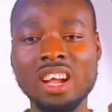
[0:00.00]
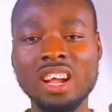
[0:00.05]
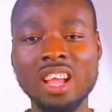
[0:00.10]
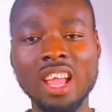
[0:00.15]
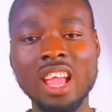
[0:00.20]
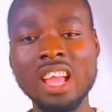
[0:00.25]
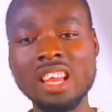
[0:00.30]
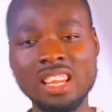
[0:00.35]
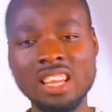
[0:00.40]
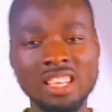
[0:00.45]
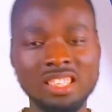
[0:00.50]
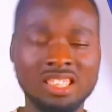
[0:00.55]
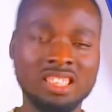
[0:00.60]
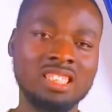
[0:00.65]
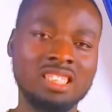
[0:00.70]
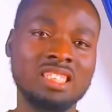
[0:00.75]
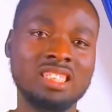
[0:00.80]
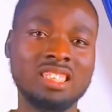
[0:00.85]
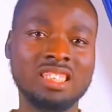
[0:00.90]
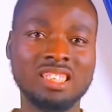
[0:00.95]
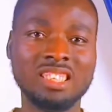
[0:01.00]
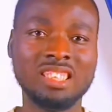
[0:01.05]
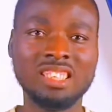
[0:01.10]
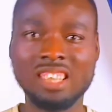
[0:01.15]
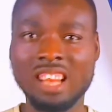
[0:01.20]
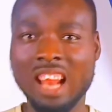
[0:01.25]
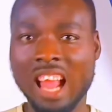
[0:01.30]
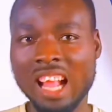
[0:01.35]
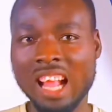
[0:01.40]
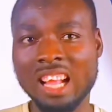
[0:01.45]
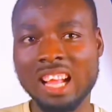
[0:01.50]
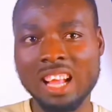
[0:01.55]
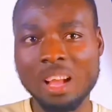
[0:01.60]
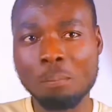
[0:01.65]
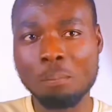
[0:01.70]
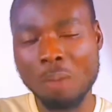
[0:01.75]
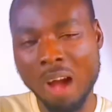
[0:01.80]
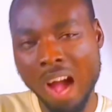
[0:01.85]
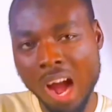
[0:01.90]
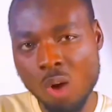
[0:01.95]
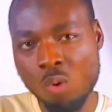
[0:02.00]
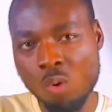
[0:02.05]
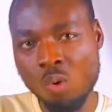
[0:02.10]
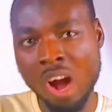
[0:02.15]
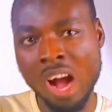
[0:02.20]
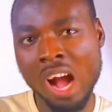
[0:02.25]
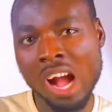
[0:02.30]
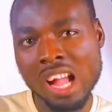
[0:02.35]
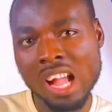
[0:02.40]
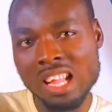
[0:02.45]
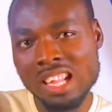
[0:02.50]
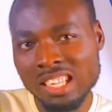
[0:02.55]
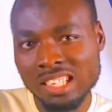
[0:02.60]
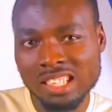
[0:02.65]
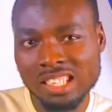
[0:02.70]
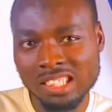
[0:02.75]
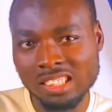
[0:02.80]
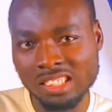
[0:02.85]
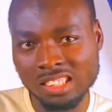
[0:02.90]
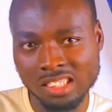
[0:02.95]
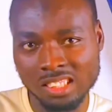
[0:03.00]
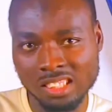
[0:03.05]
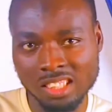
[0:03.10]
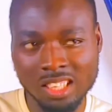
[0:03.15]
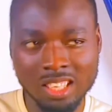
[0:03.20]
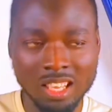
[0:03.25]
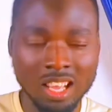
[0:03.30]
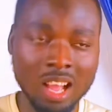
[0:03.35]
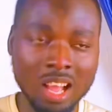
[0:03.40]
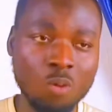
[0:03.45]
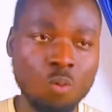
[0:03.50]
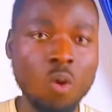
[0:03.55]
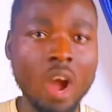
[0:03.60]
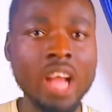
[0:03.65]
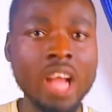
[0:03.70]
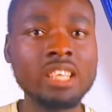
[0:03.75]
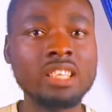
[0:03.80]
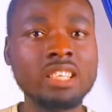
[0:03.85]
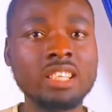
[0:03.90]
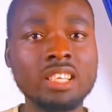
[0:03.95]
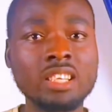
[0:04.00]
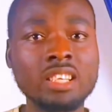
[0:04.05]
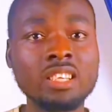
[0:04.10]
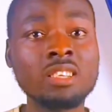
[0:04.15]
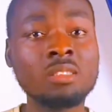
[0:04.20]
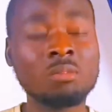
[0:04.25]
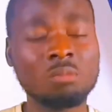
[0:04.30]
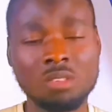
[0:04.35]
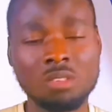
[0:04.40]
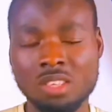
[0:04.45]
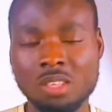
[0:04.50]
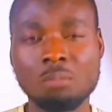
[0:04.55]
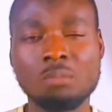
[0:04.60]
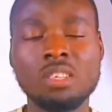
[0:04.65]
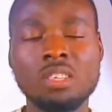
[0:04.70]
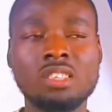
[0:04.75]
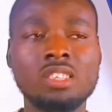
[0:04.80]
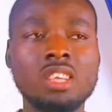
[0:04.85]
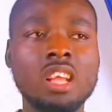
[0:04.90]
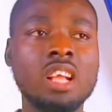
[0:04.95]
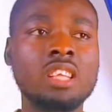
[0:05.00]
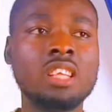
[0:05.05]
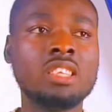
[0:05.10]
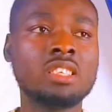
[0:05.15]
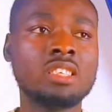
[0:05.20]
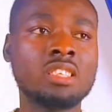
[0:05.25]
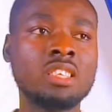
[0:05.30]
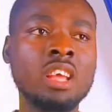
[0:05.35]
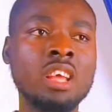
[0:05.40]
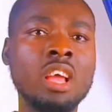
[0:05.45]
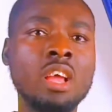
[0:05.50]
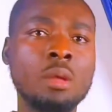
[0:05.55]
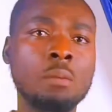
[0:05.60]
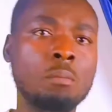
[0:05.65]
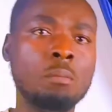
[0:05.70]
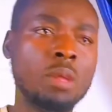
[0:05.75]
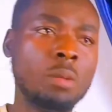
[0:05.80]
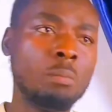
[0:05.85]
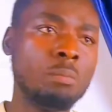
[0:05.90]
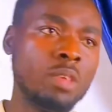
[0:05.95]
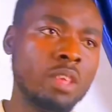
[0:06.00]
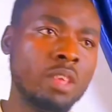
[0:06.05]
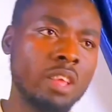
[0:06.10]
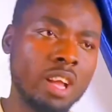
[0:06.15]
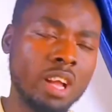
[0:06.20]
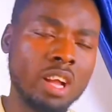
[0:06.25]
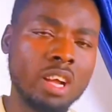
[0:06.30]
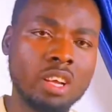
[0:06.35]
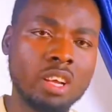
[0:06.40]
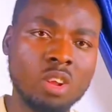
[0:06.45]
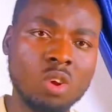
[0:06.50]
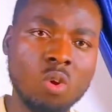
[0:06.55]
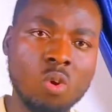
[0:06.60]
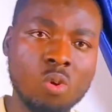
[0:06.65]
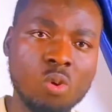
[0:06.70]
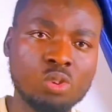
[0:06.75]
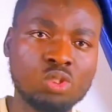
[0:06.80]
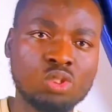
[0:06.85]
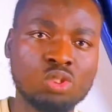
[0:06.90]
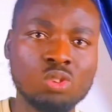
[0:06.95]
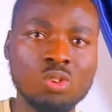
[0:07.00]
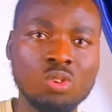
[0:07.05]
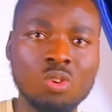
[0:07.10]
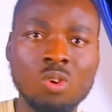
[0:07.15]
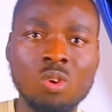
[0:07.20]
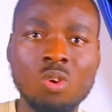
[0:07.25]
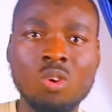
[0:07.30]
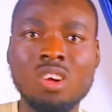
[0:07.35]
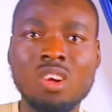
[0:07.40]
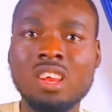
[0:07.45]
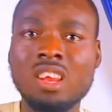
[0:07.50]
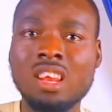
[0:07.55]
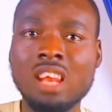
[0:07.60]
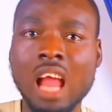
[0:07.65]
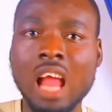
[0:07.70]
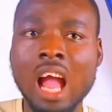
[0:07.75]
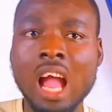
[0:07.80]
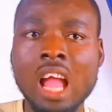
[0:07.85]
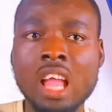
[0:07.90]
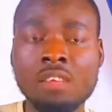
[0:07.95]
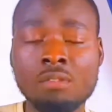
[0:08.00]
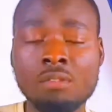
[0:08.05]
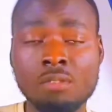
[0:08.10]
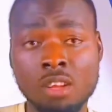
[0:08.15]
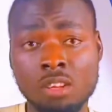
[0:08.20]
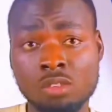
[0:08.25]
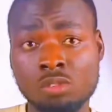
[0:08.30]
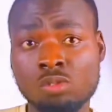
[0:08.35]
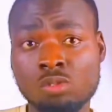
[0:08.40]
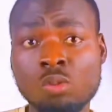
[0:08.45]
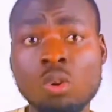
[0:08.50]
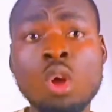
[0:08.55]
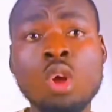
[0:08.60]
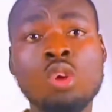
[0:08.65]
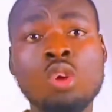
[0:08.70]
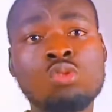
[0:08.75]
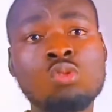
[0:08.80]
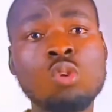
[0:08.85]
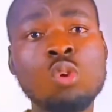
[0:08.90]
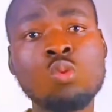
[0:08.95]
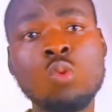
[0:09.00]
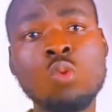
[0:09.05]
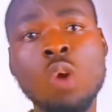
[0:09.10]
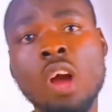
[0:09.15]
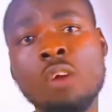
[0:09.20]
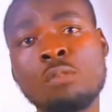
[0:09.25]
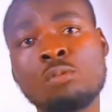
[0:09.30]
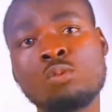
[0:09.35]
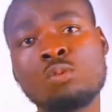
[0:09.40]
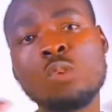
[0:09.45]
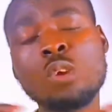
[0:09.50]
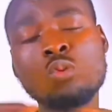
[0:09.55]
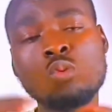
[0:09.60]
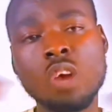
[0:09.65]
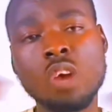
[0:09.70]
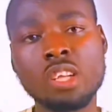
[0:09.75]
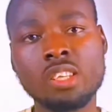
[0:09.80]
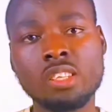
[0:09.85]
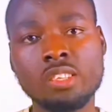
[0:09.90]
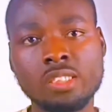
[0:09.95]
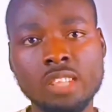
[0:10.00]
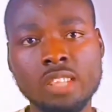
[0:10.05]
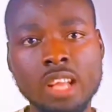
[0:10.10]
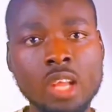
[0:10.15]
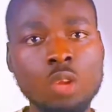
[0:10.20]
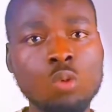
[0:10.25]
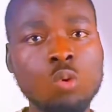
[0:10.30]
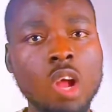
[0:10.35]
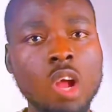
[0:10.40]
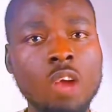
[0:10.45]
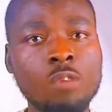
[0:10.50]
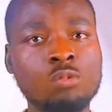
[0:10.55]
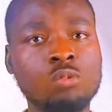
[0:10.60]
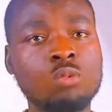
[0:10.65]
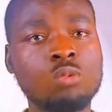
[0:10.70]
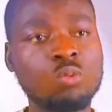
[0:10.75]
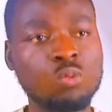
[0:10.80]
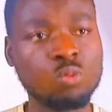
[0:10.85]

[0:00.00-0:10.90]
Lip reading: energy, like power, energy, while the green represents maybe agriculture, life, and so you have to, when you are designing, you have to